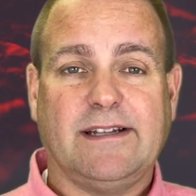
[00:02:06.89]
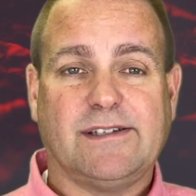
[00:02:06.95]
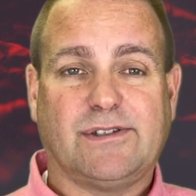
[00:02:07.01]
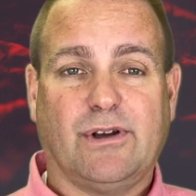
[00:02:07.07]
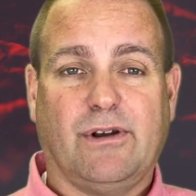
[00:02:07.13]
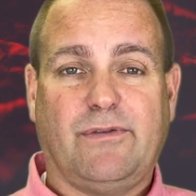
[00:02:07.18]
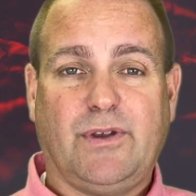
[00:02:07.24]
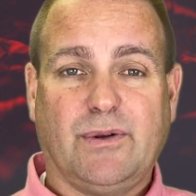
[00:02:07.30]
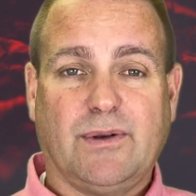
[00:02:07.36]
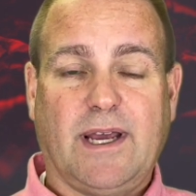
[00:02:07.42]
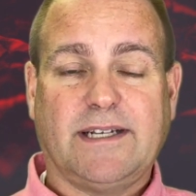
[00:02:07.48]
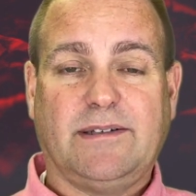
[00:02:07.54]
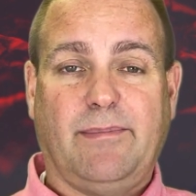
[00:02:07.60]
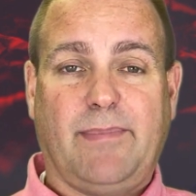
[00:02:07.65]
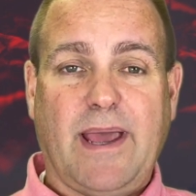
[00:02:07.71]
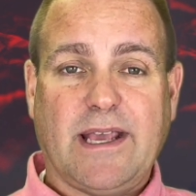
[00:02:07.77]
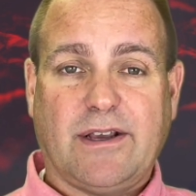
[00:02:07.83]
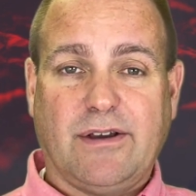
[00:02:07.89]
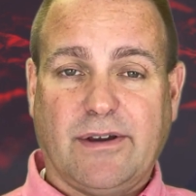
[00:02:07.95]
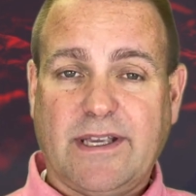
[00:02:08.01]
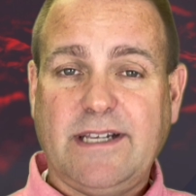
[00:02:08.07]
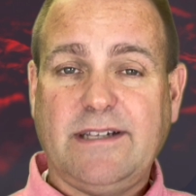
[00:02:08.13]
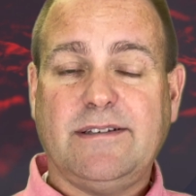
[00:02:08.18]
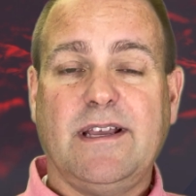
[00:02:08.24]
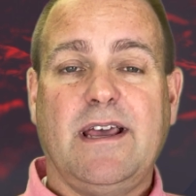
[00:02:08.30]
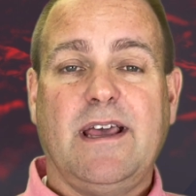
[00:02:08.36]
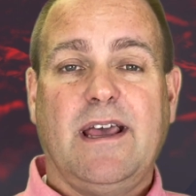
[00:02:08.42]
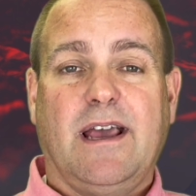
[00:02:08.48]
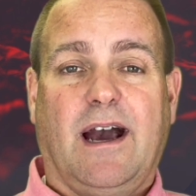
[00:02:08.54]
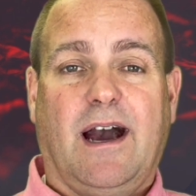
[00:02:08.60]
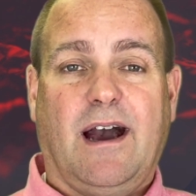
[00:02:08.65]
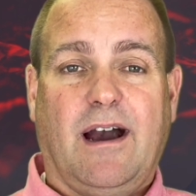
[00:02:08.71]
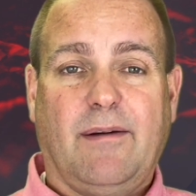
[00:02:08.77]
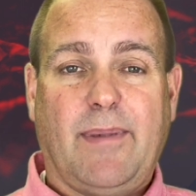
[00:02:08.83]
And so if you'd like to bake cookies,
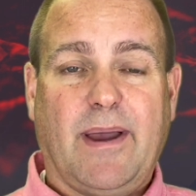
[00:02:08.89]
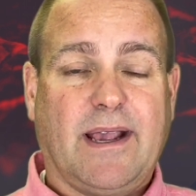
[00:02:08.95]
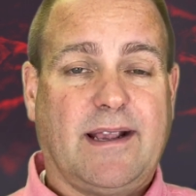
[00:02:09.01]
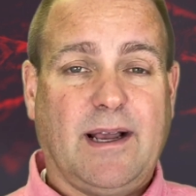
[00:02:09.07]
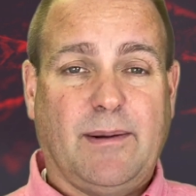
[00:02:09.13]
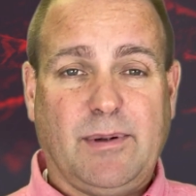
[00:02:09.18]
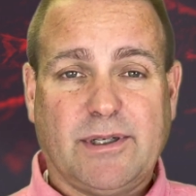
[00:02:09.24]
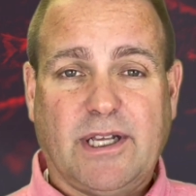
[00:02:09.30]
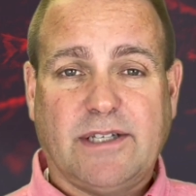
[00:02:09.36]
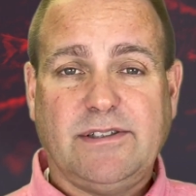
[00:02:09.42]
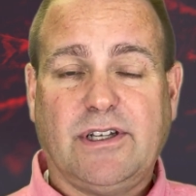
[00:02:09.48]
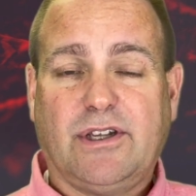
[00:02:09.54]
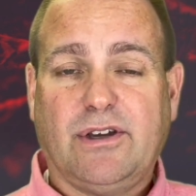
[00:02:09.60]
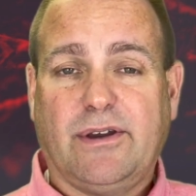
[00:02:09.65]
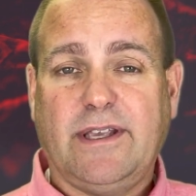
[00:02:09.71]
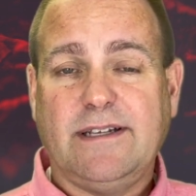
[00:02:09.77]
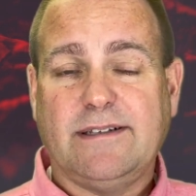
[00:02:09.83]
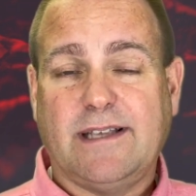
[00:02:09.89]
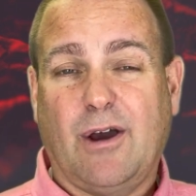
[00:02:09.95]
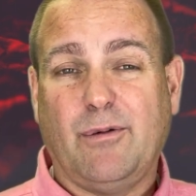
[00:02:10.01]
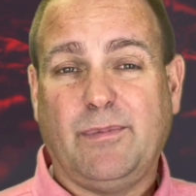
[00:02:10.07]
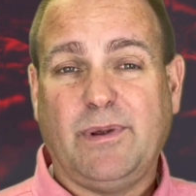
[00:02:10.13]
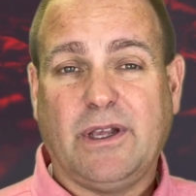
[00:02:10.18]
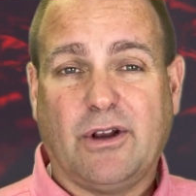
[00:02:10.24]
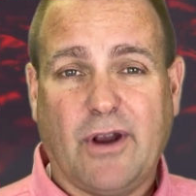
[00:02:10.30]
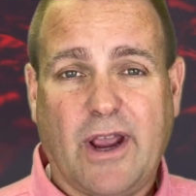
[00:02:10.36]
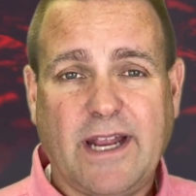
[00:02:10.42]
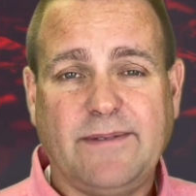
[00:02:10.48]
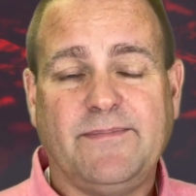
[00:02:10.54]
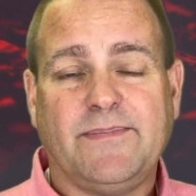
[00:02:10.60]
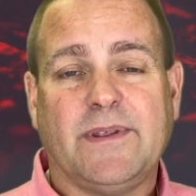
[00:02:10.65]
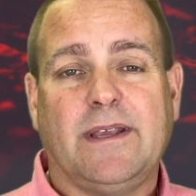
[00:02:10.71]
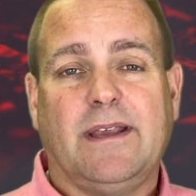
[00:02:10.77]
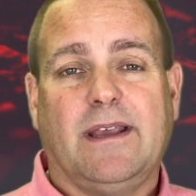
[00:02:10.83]
bake a couple dozen cookies, that would be great.